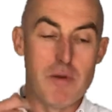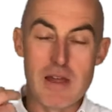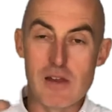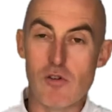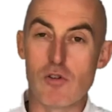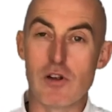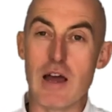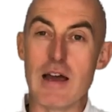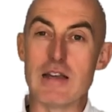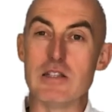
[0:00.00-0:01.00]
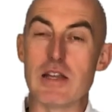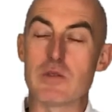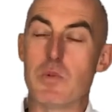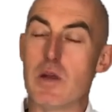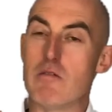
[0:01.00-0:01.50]
being organised,
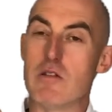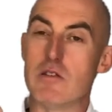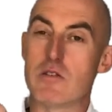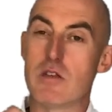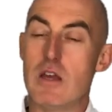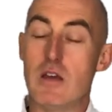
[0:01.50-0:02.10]
experience,